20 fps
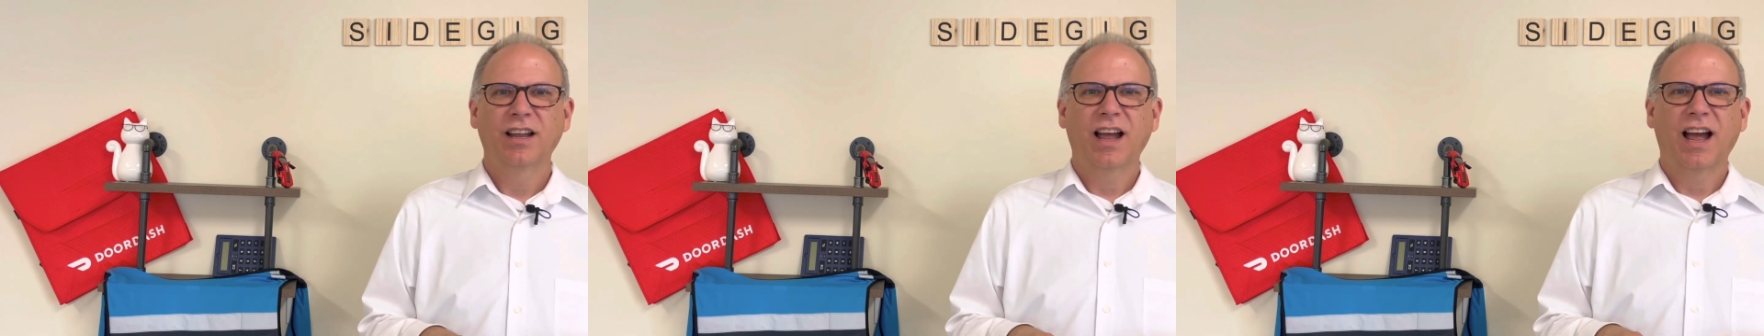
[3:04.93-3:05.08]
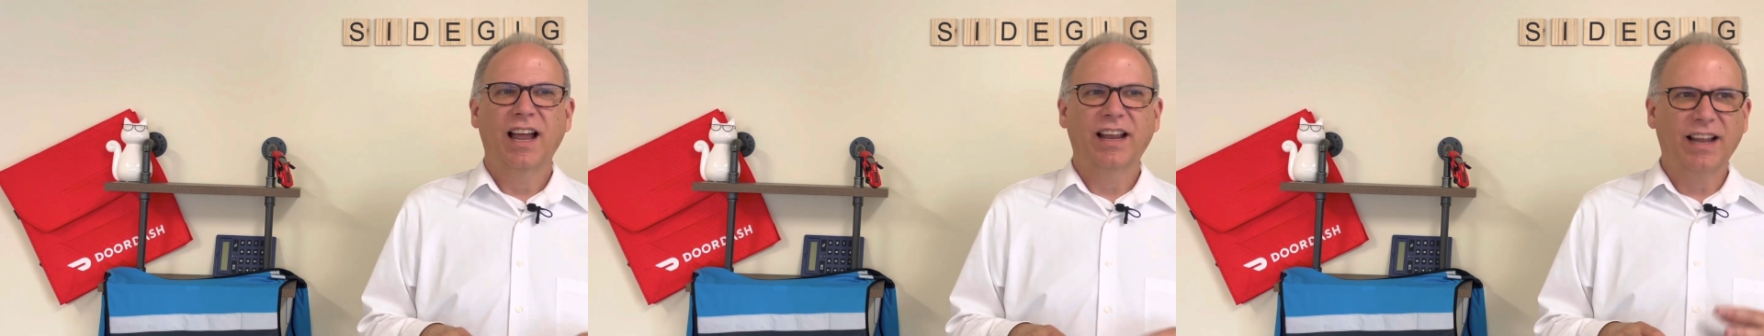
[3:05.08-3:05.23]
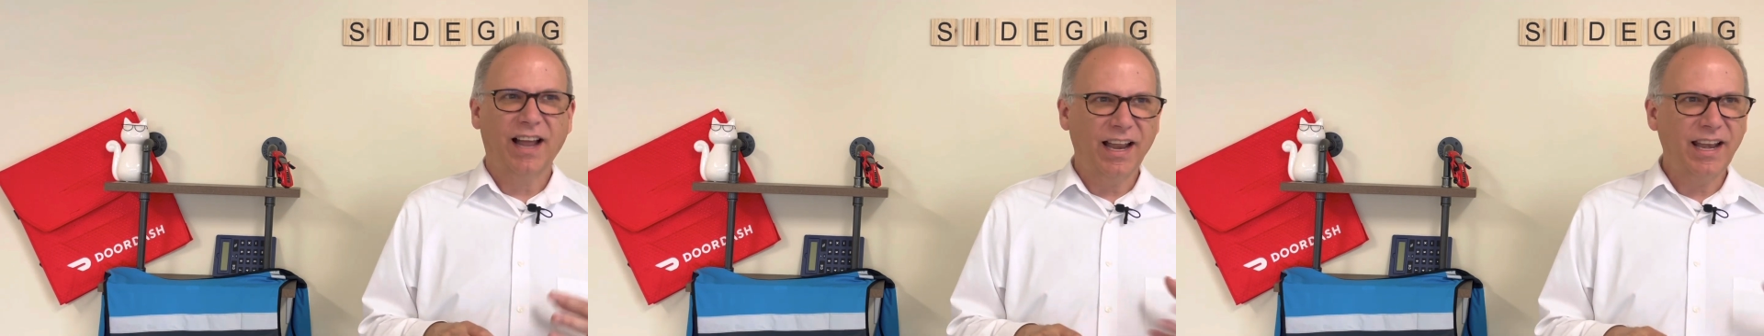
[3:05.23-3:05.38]

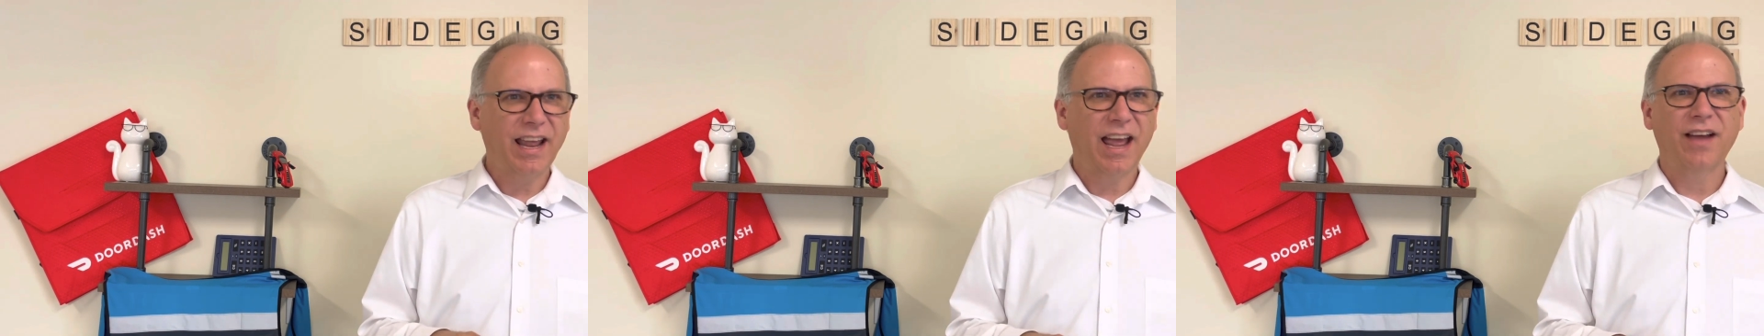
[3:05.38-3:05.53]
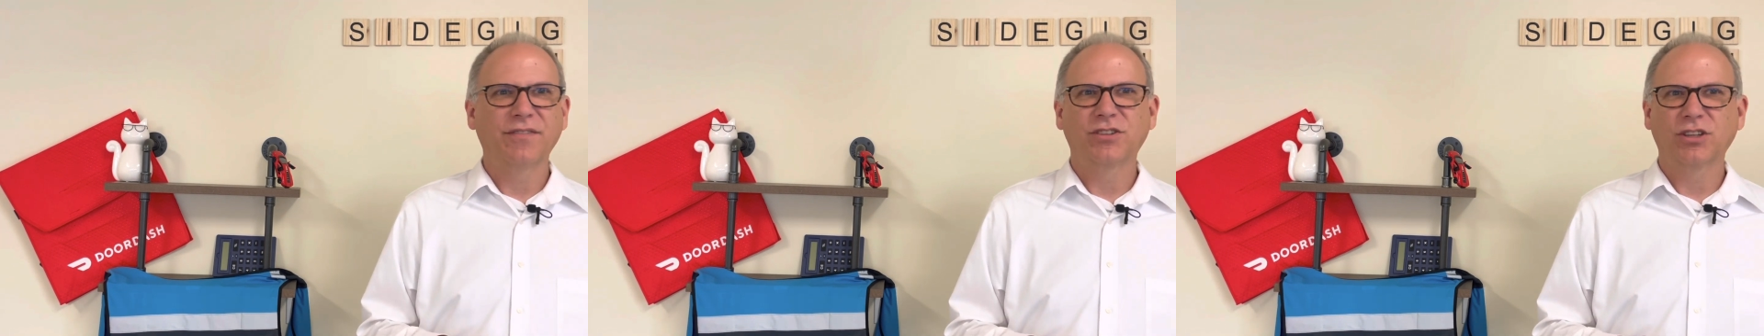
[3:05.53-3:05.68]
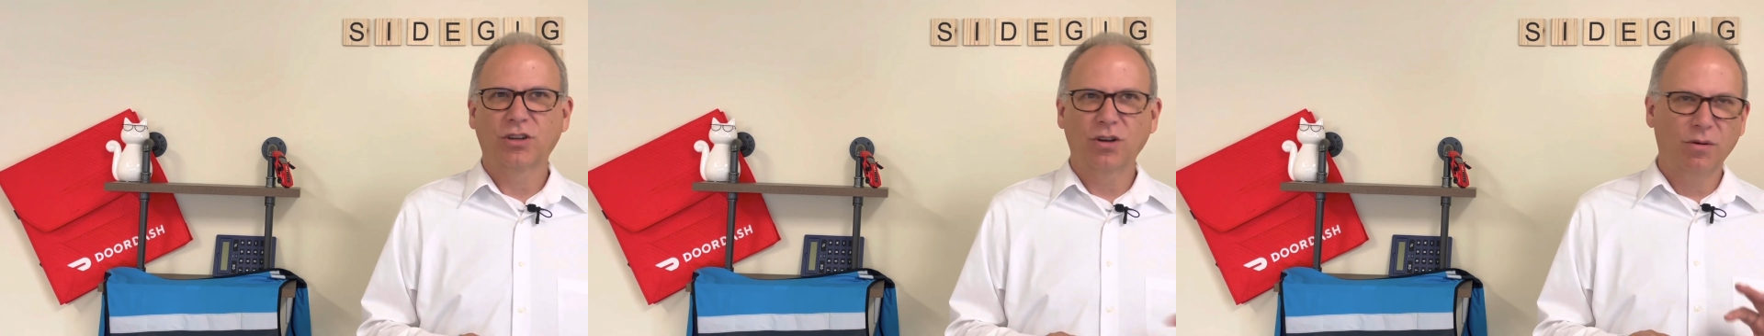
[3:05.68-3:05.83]
I kind of
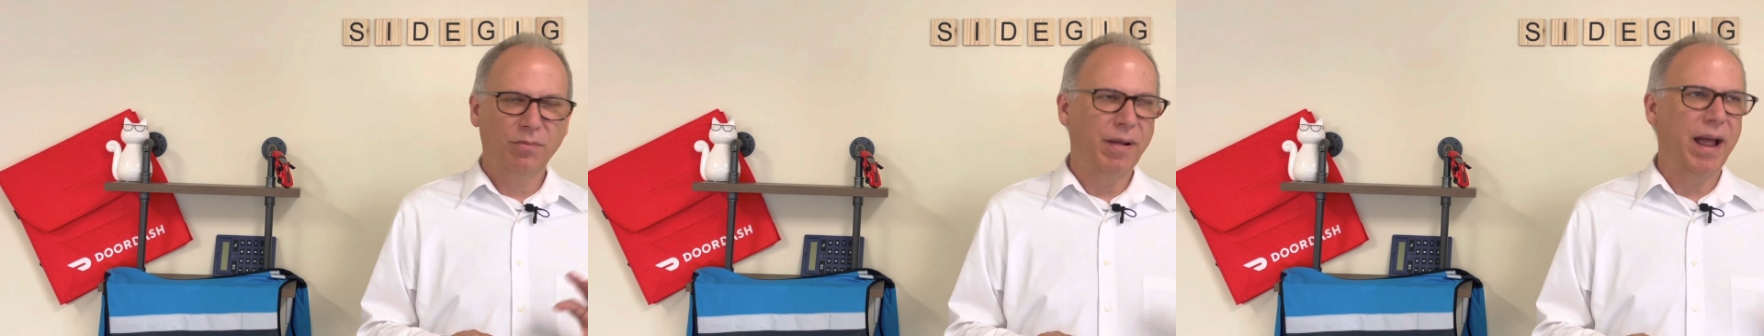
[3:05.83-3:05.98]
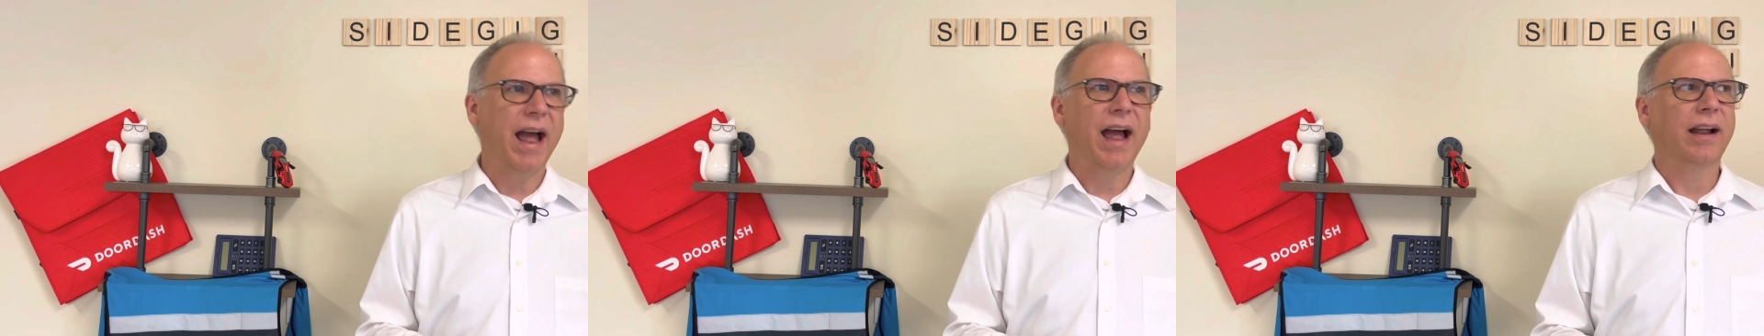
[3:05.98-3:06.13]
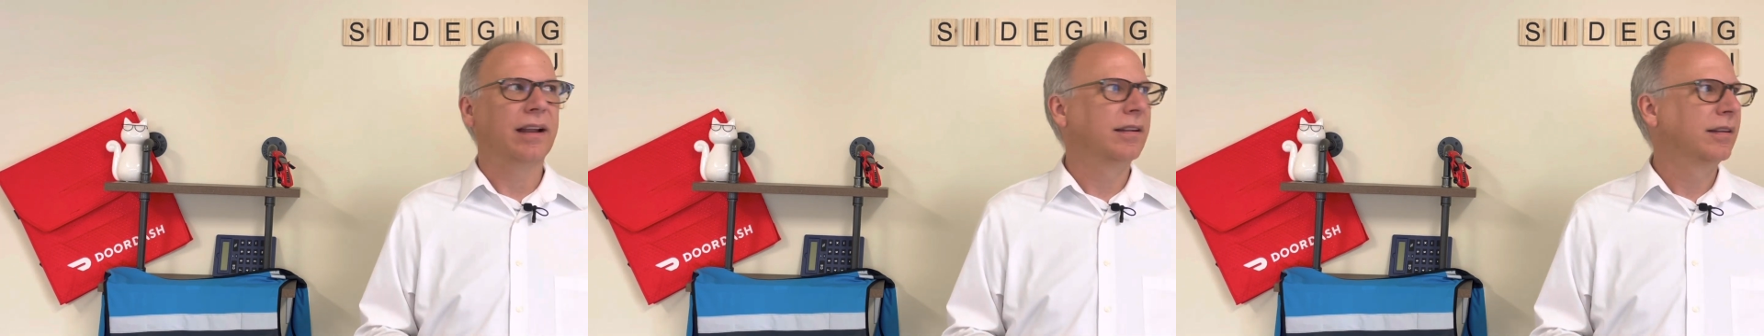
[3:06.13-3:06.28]
have to go
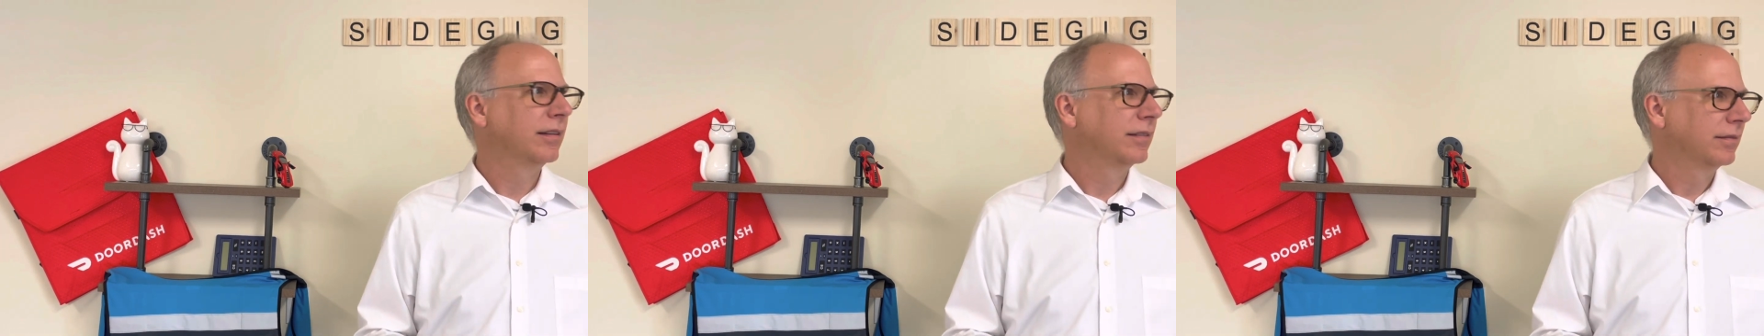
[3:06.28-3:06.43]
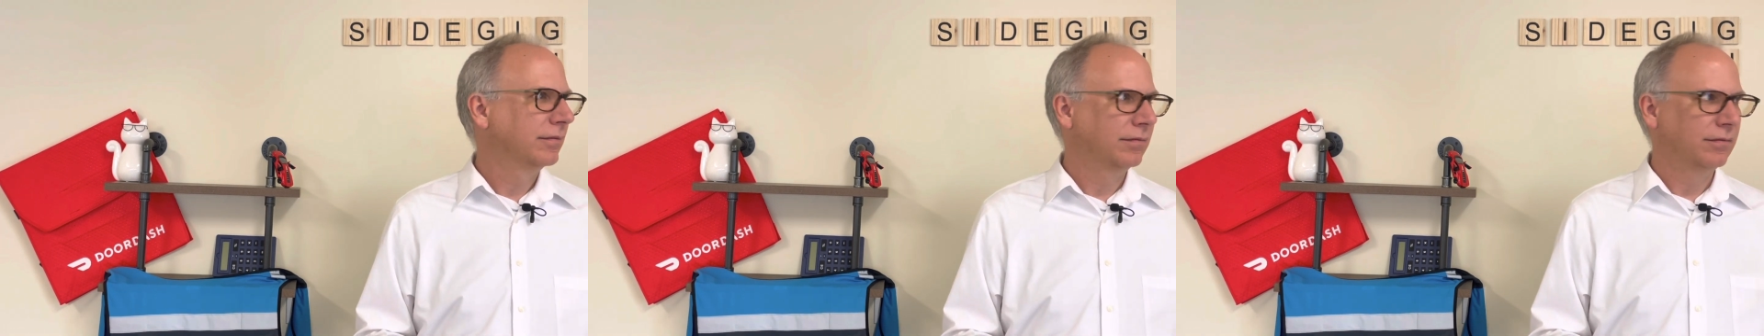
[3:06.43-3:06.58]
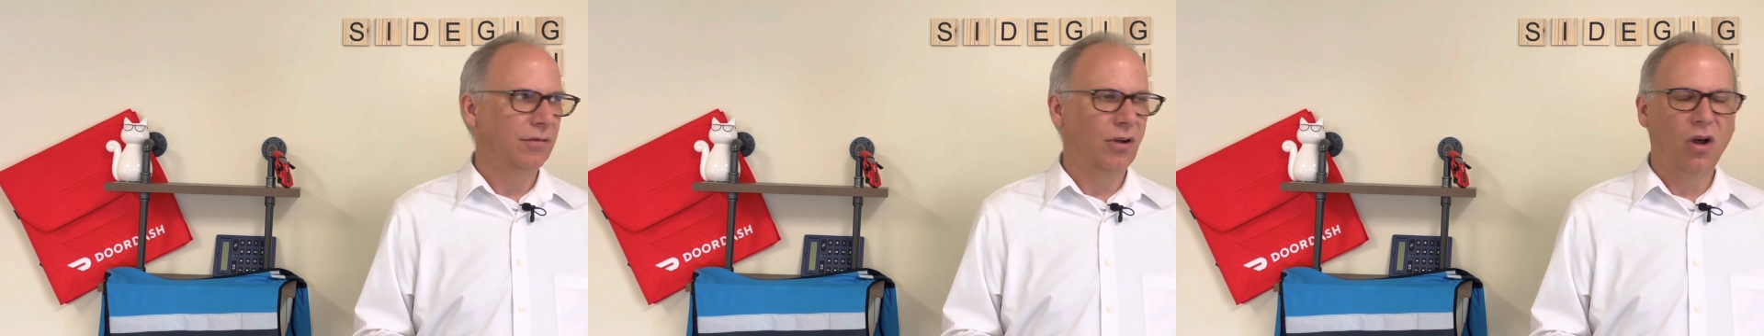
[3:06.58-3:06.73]
back